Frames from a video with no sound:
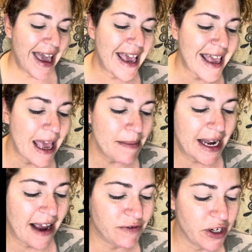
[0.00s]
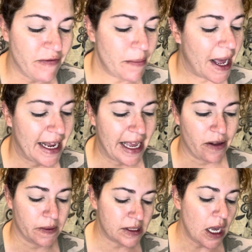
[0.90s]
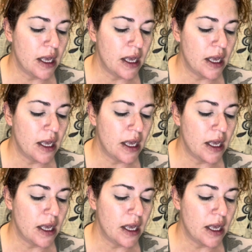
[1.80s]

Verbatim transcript: it came in after everybody else.